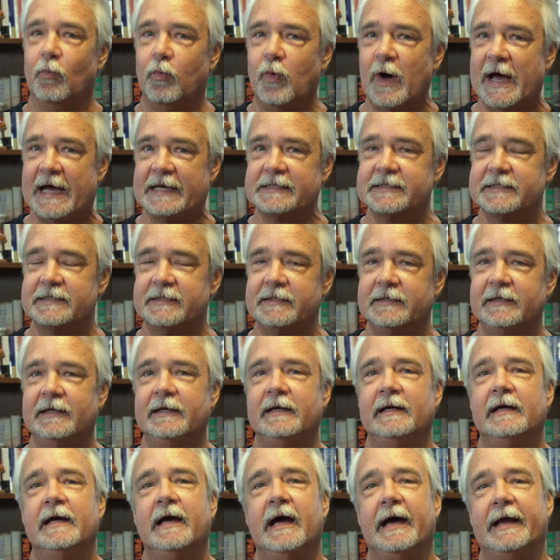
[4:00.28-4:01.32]
the West
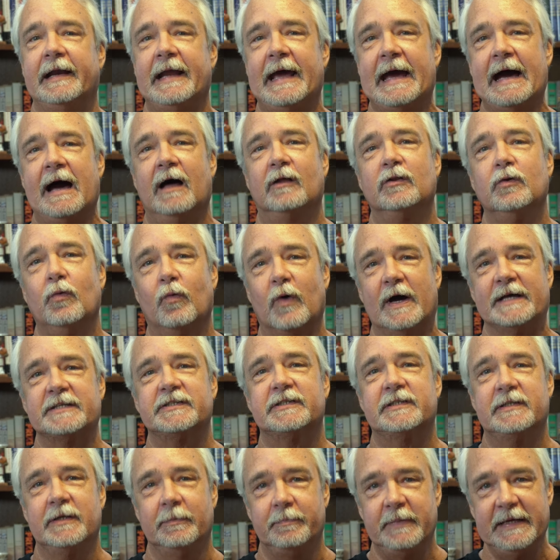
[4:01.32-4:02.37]
and how the
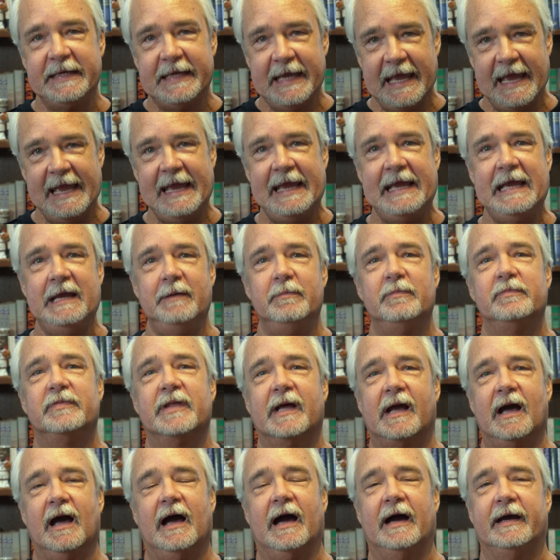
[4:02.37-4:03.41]
West became
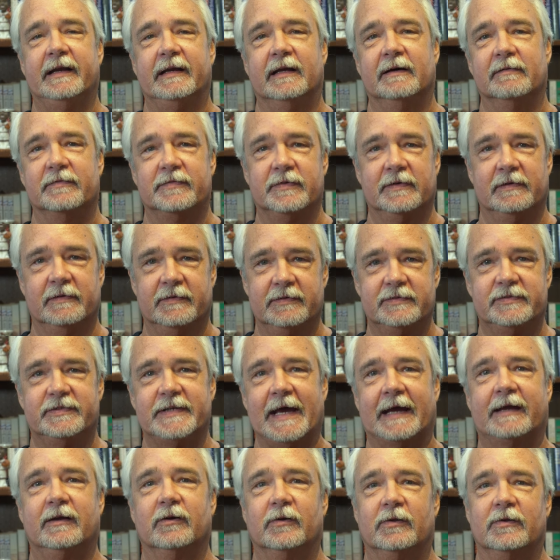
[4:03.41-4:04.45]
the kind of
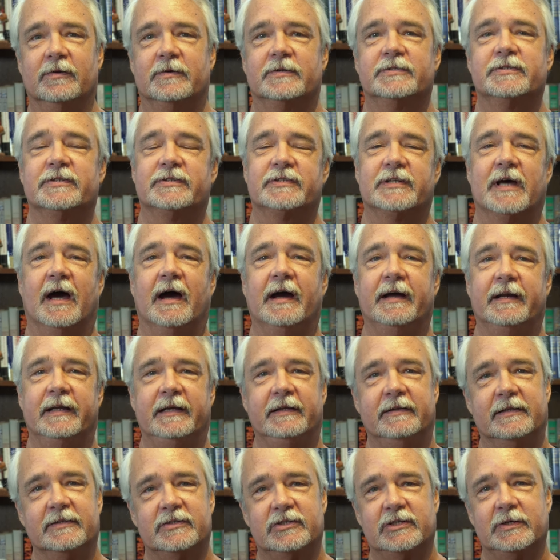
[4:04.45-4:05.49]
secular
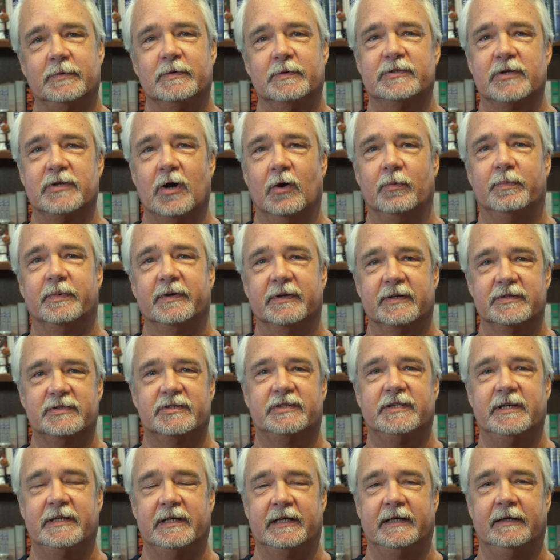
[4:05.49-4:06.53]
society that she was hoping to
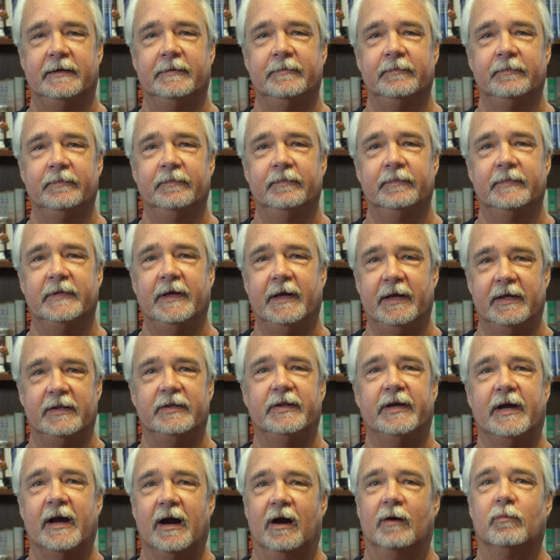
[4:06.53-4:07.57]
see in
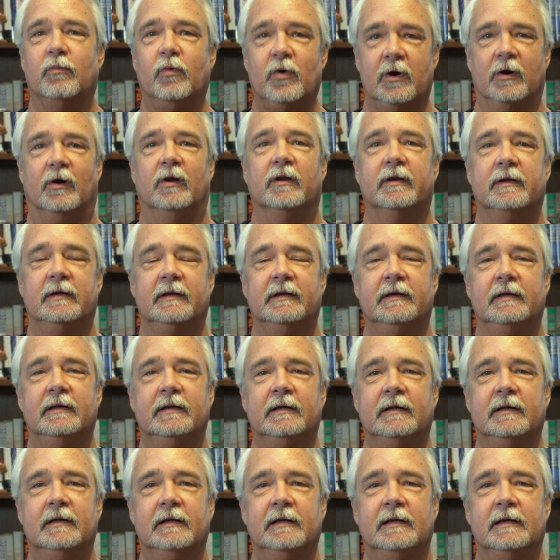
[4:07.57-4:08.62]
the Arab world.
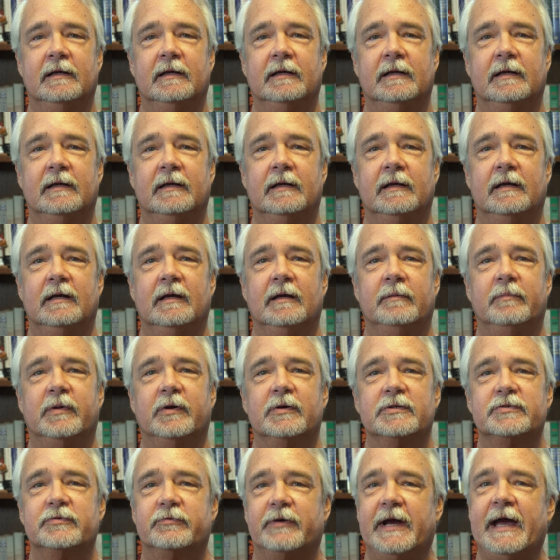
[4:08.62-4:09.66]

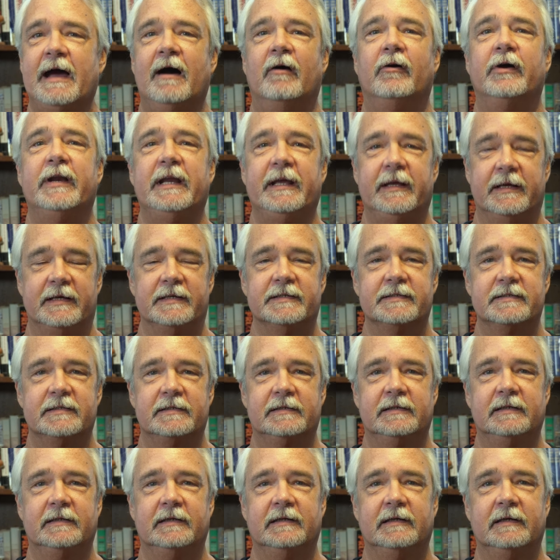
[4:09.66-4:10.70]
Because the reality
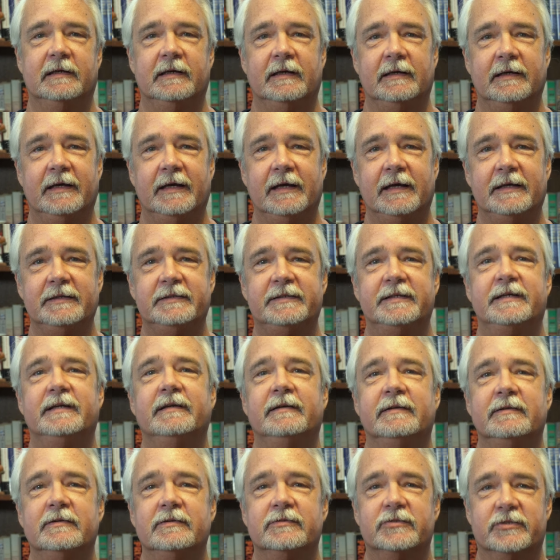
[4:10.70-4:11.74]
is, it
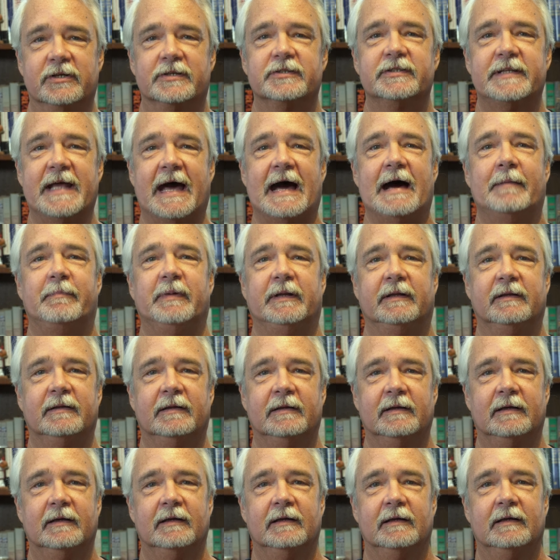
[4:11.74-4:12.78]
didn't just happen
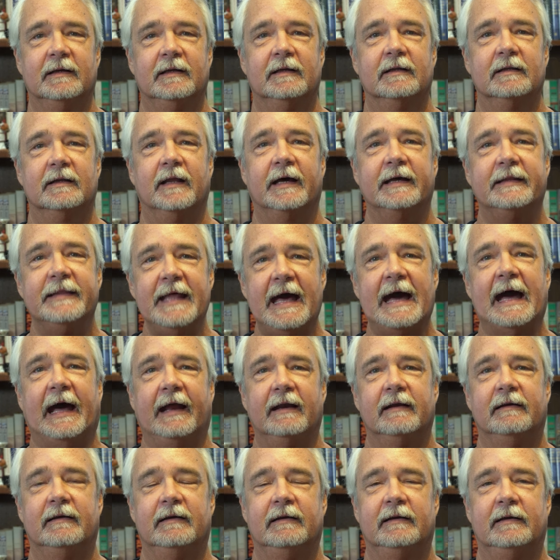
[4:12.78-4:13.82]
like
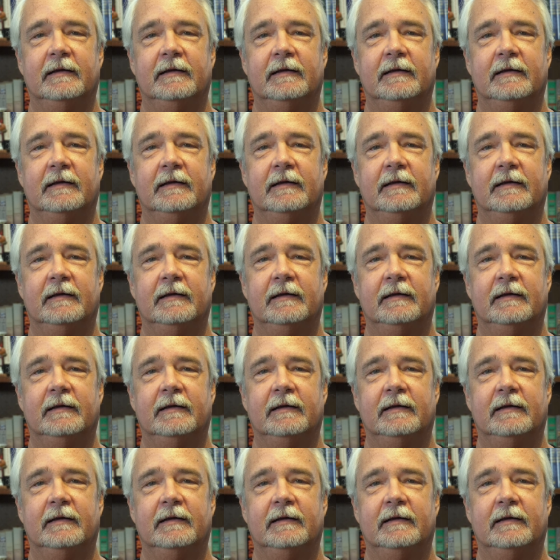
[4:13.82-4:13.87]
that.